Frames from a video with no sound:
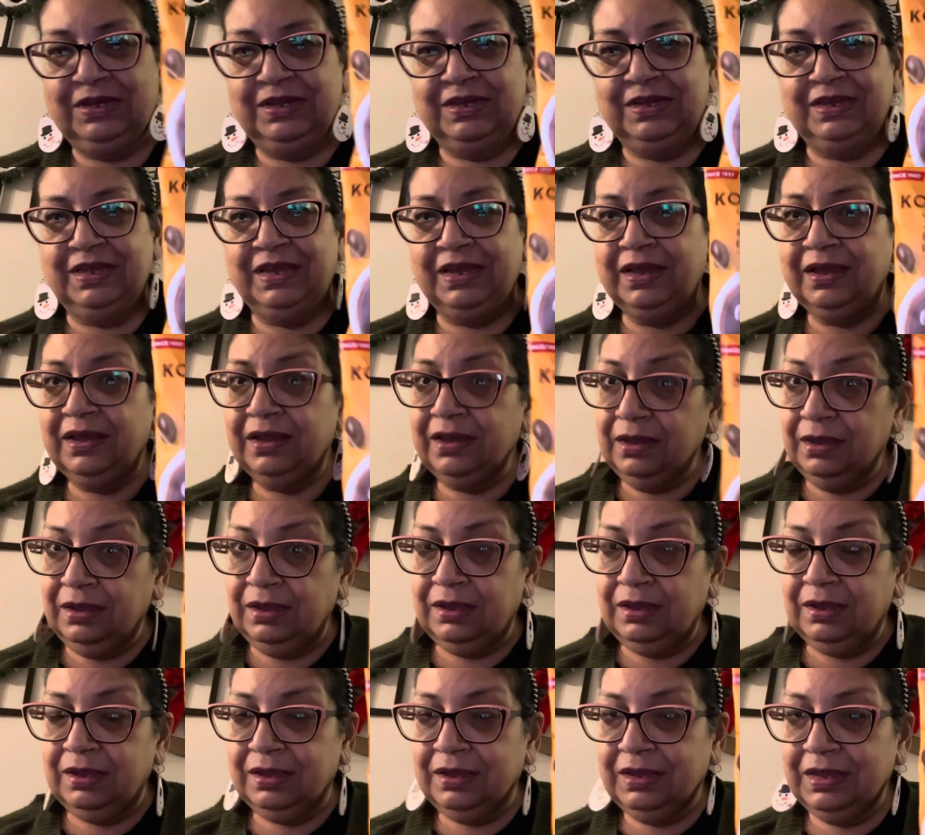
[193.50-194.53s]

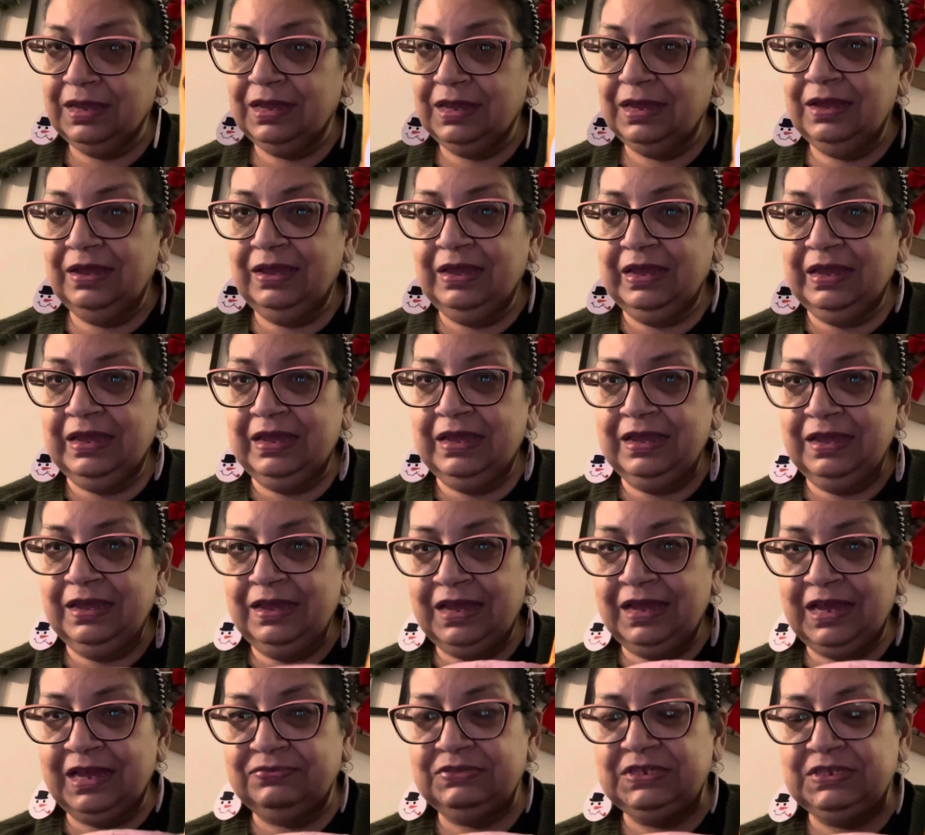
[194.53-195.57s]
Yeah.
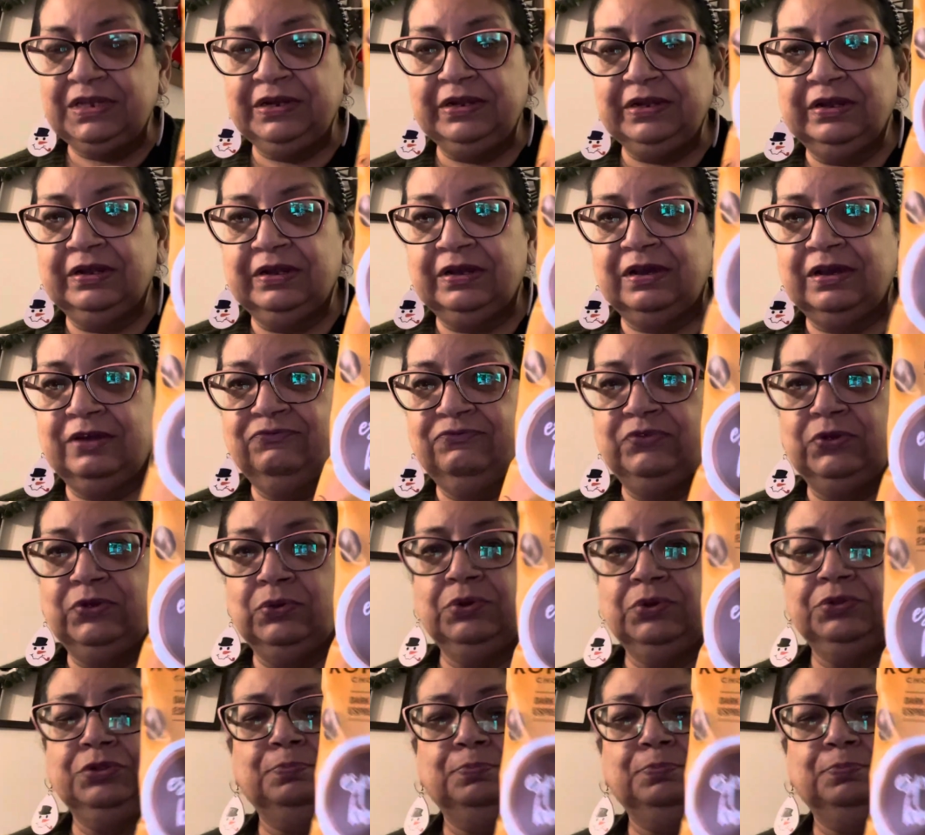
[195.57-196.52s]
I've seen a few other